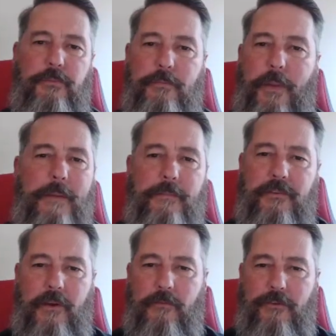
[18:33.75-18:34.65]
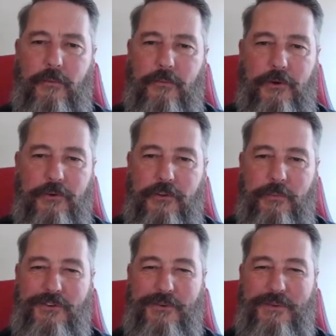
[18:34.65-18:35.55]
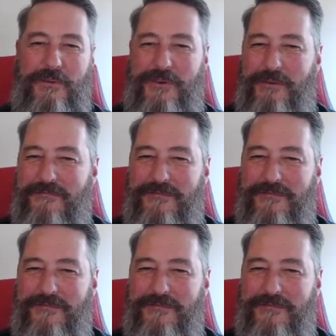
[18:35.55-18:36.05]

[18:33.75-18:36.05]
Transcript: pipe come from? Where does the Bishop come from?